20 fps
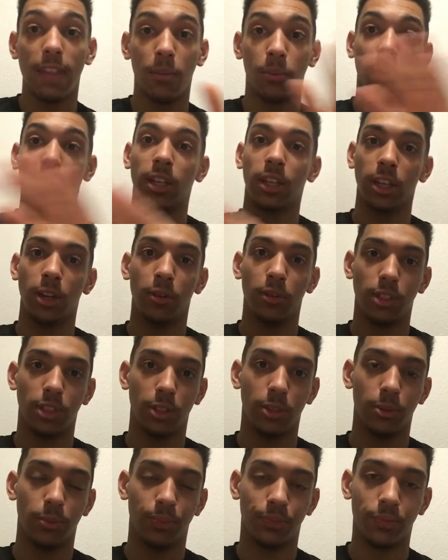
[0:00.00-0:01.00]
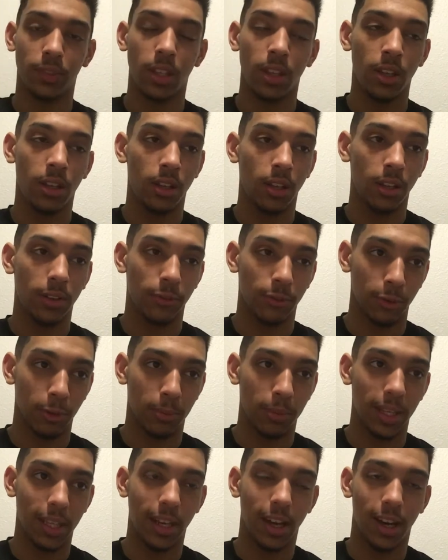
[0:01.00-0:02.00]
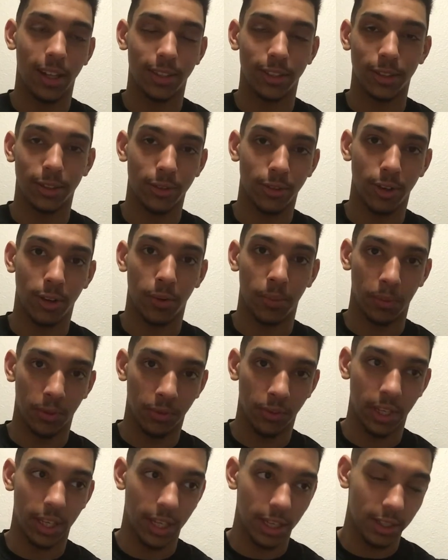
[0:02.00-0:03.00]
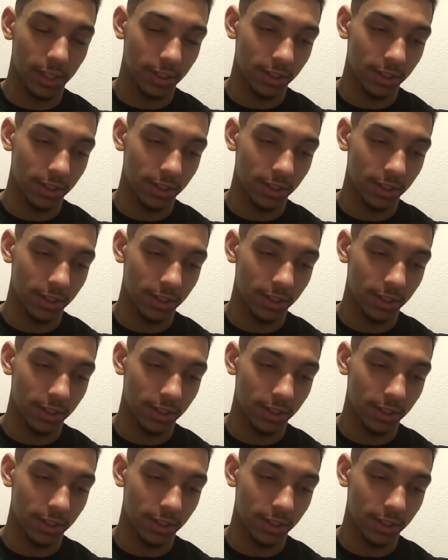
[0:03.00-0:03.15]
then we're going to go to Ruby, Oscar, Crow, and Maria.